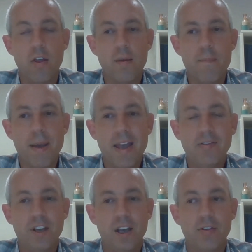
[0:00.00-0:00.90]
the
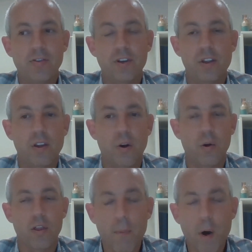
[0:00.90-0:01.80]
basis
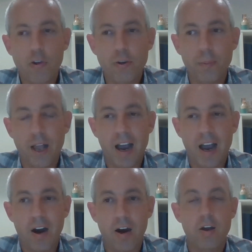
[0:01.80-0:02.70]
or the
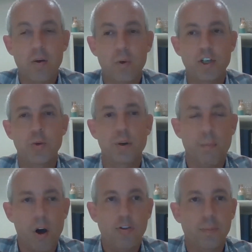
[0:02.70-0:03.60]
multiplier, which you would
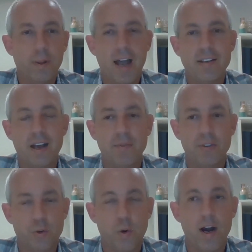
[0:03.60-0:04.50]
multiply times
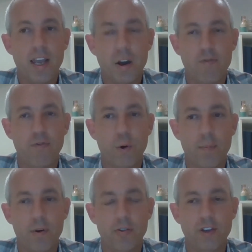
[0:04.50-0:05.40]
the 20 or
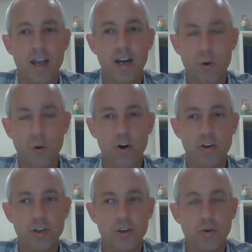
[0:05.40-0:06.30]
40% in order
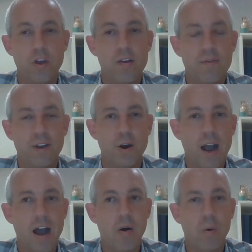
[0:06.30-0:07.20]
to figure
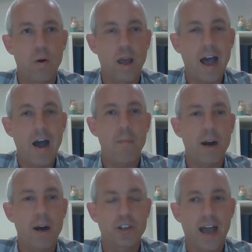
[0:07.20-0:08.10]
out how
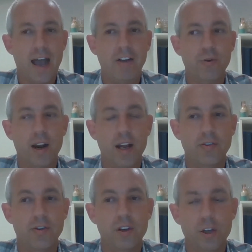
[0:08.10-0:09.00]
much tax
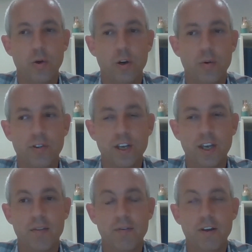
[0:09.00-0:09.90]
credits you would
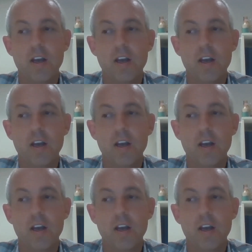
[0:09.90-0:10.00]
receive.